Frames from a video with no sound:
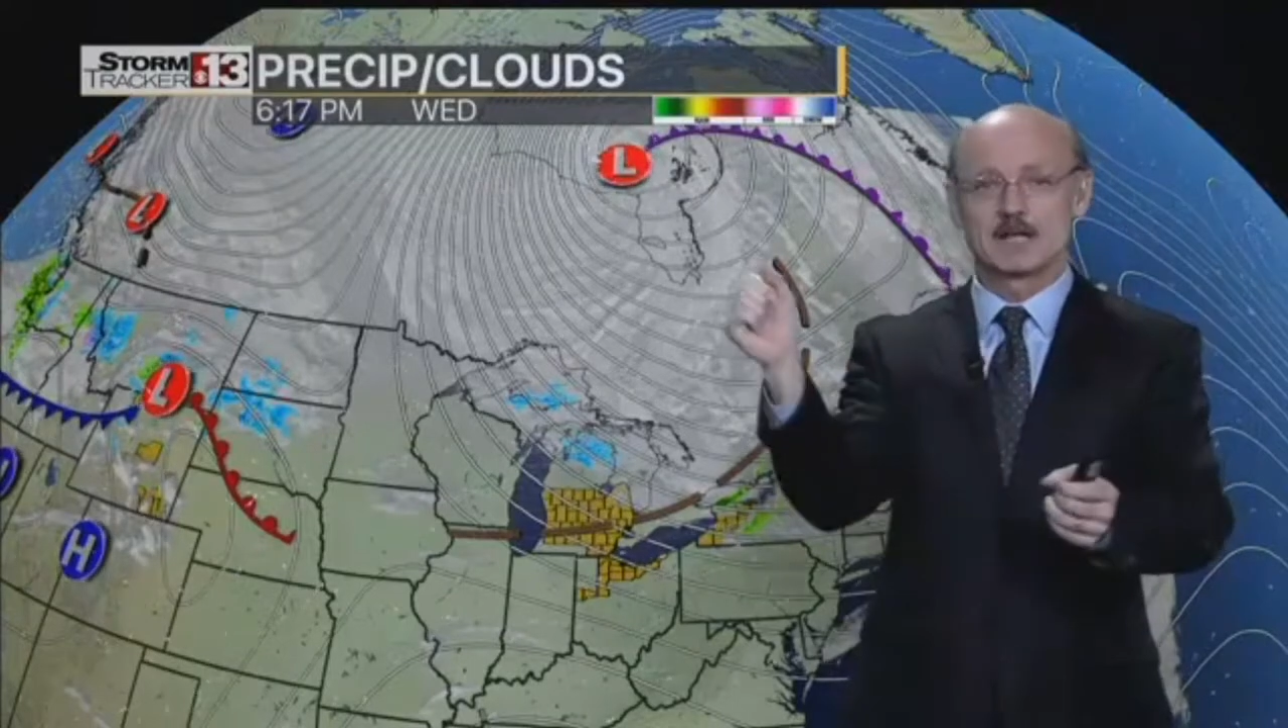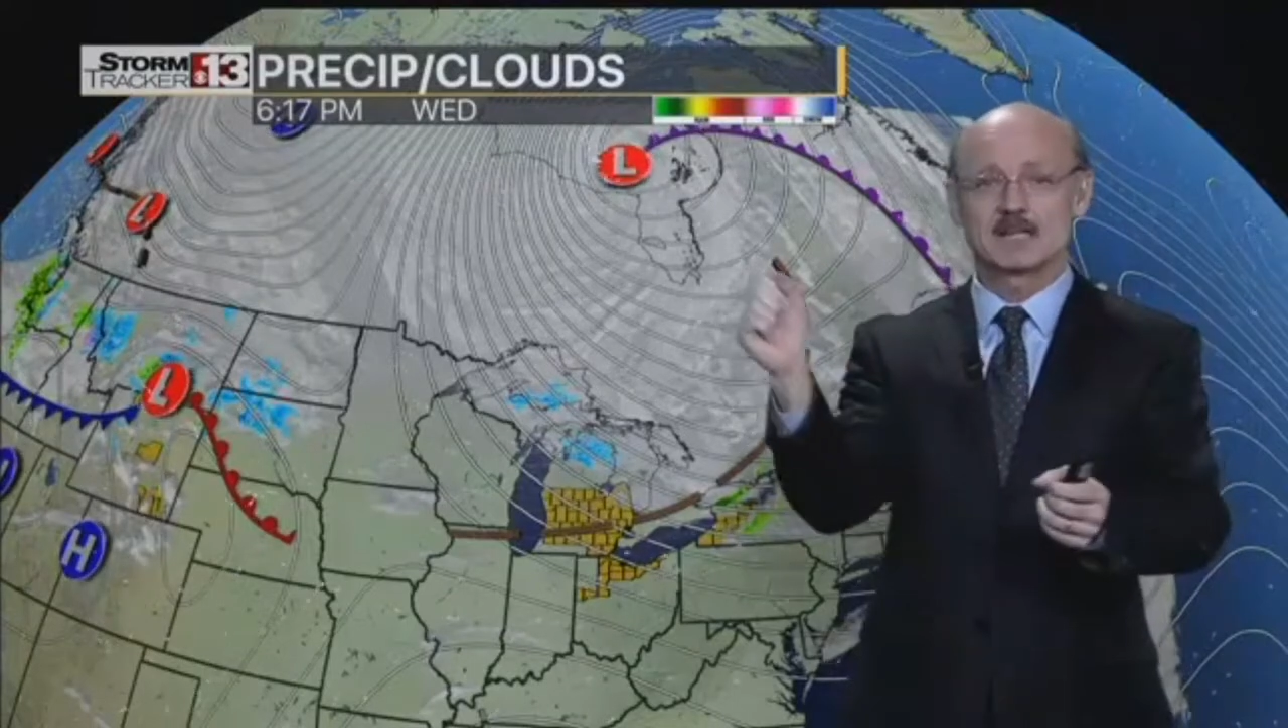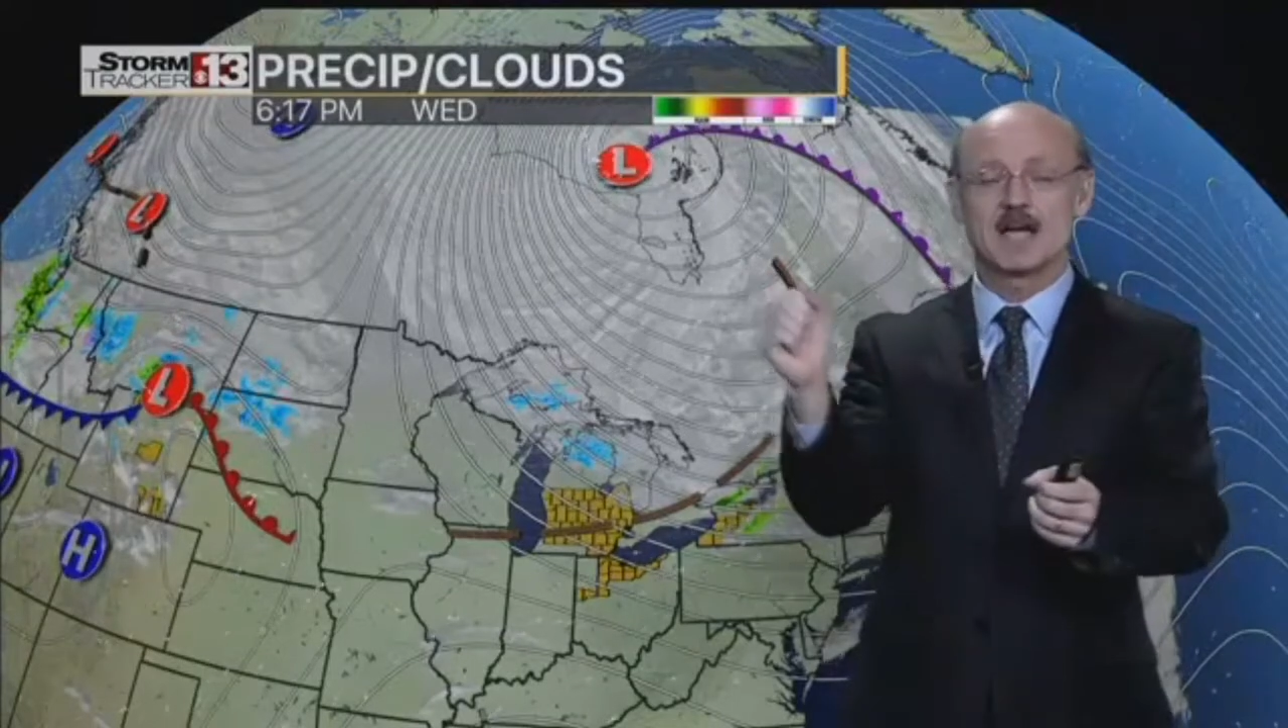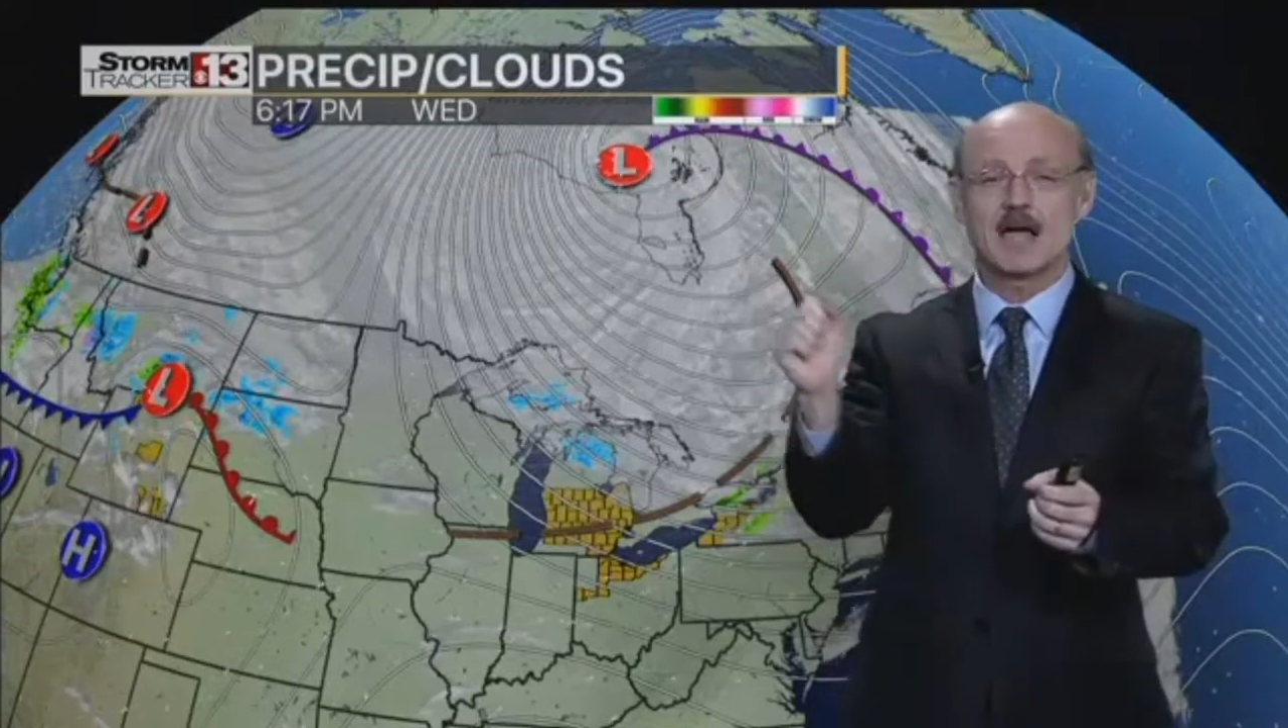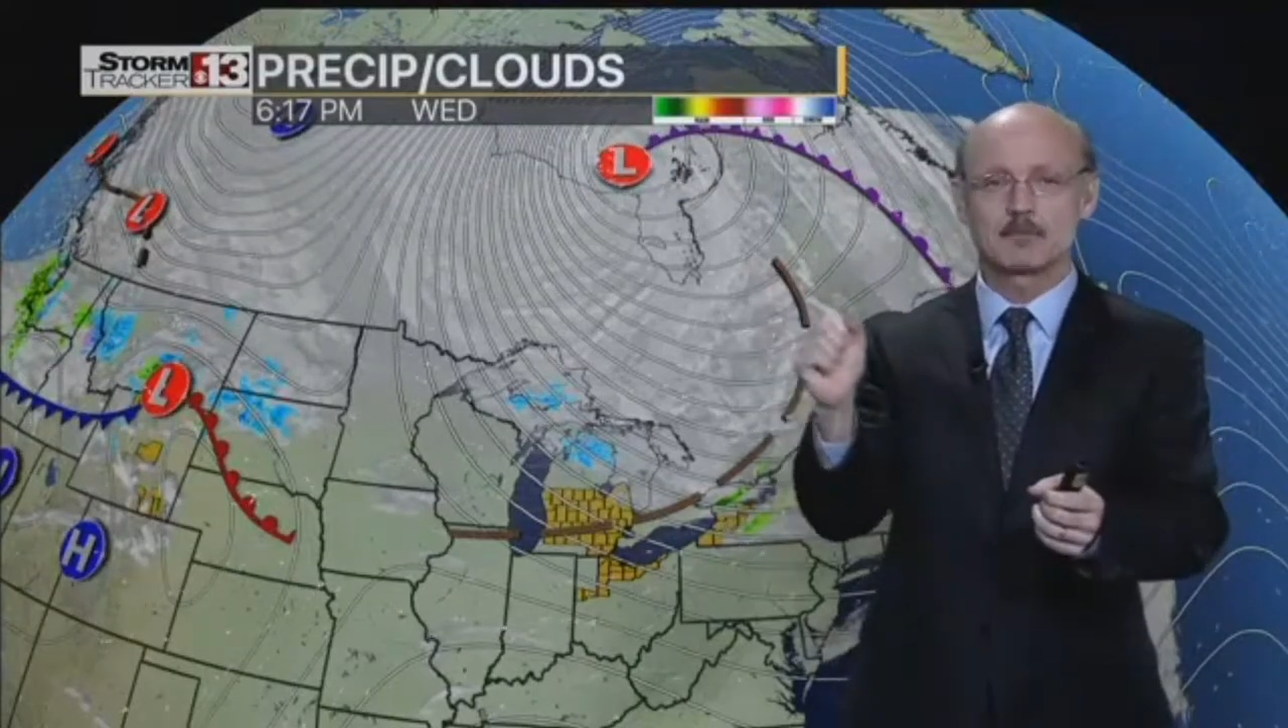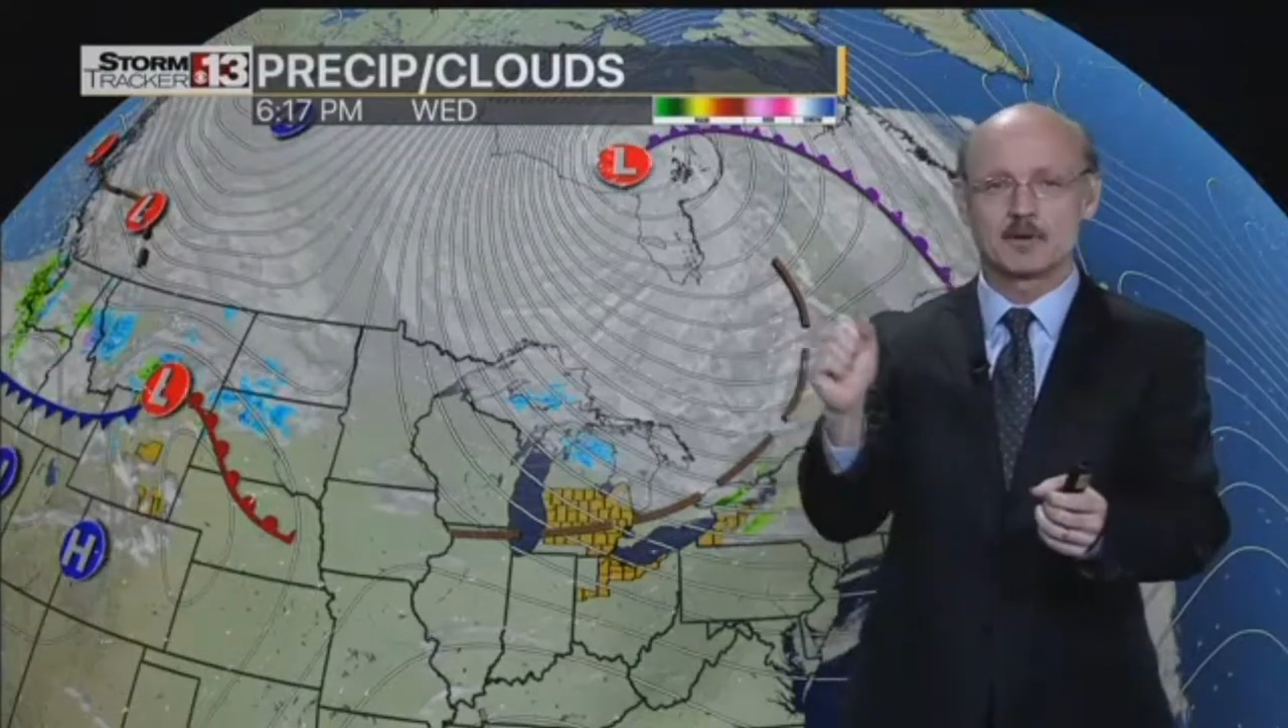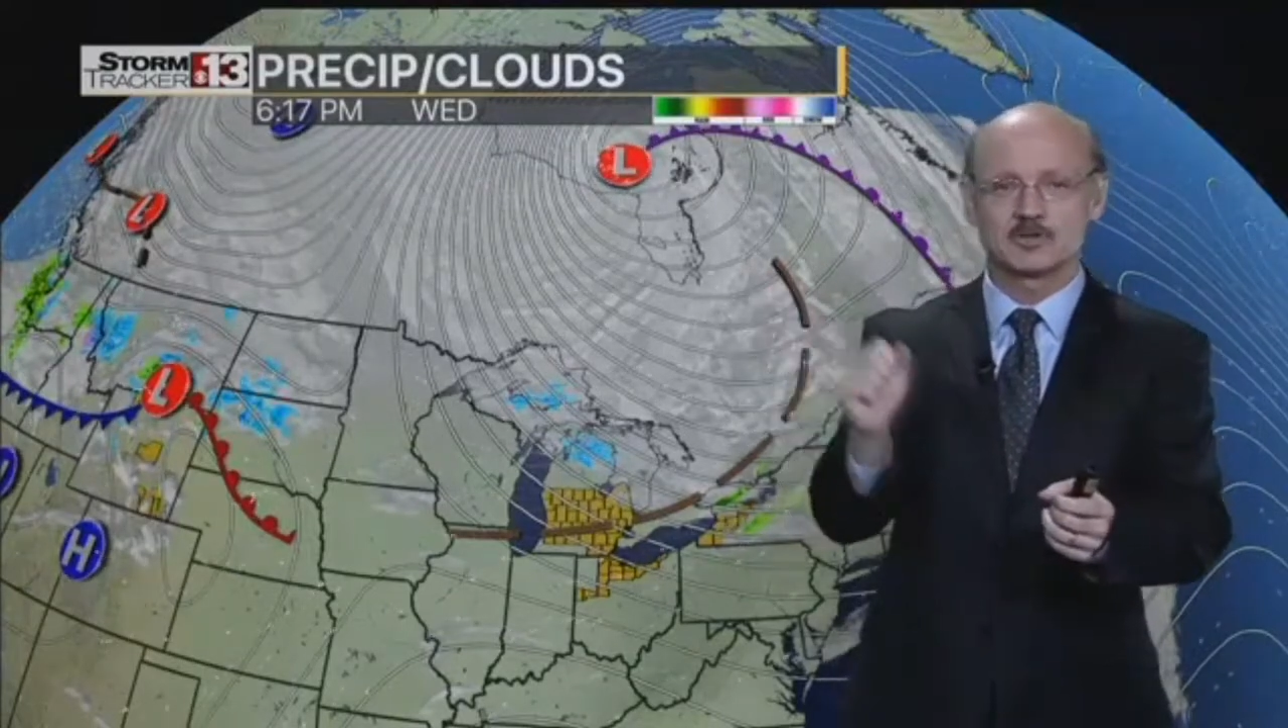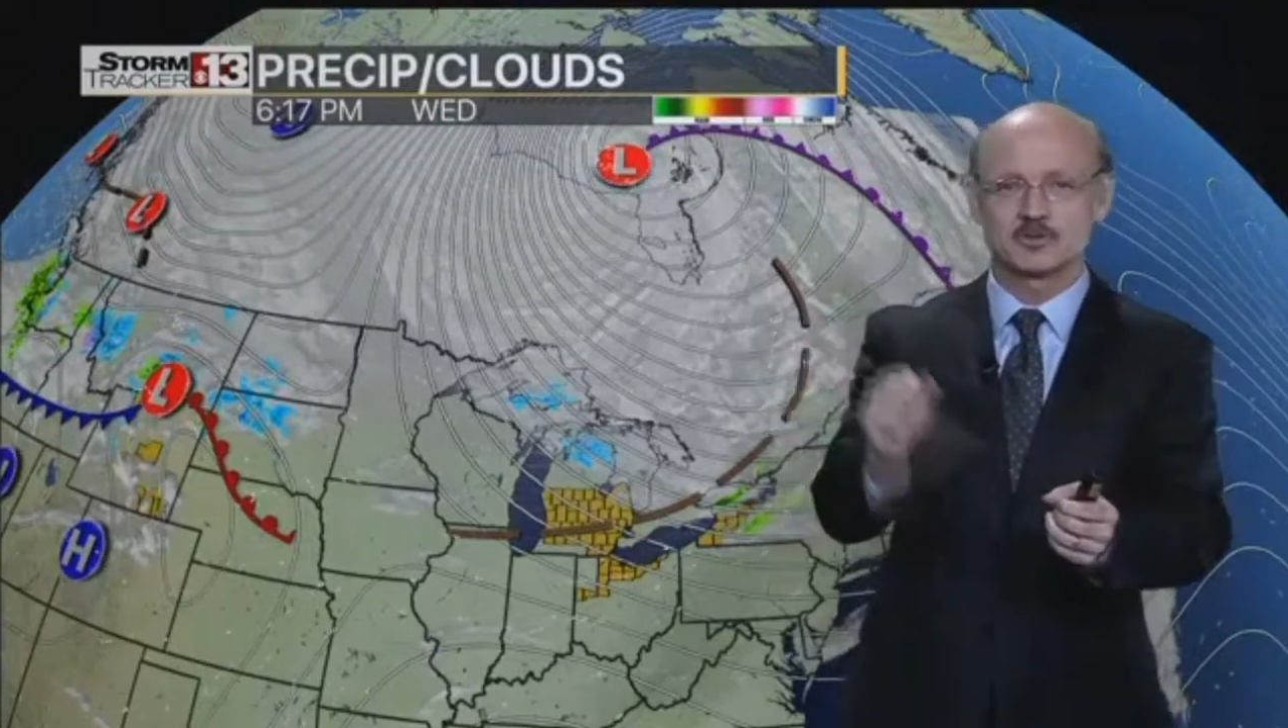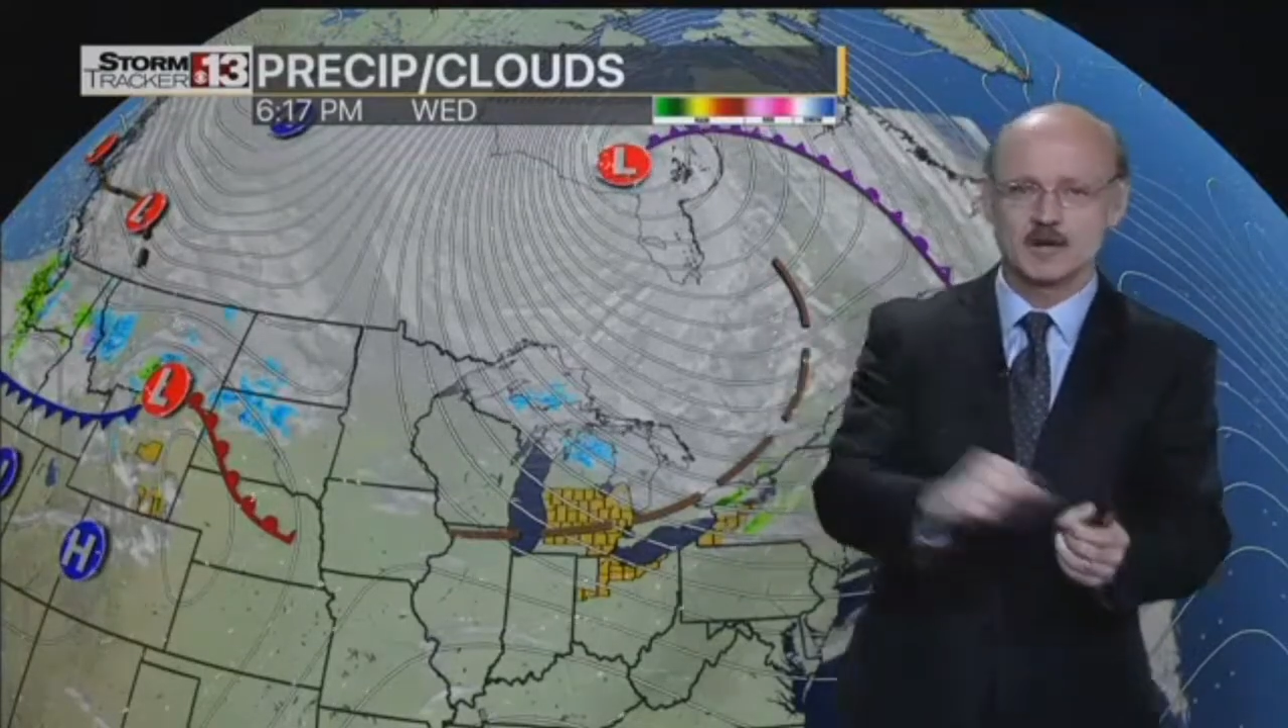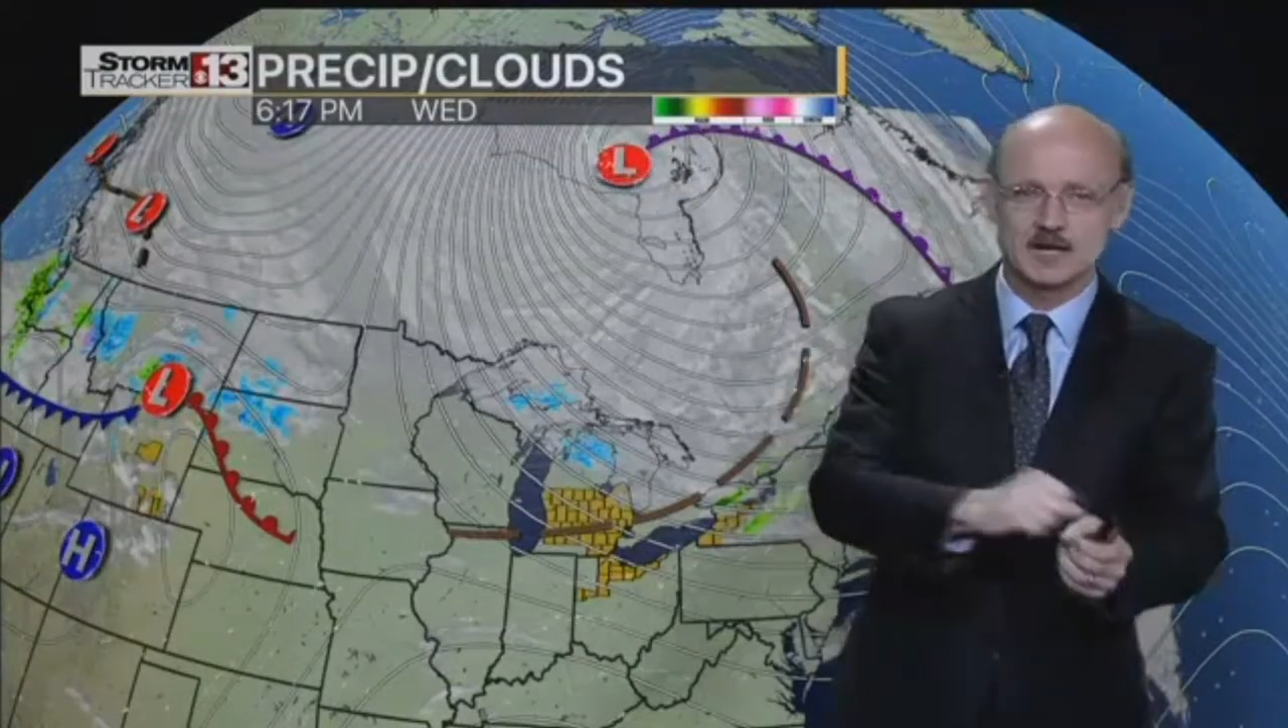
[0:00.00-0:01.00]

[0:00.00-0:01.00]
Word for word: That's high pressure trying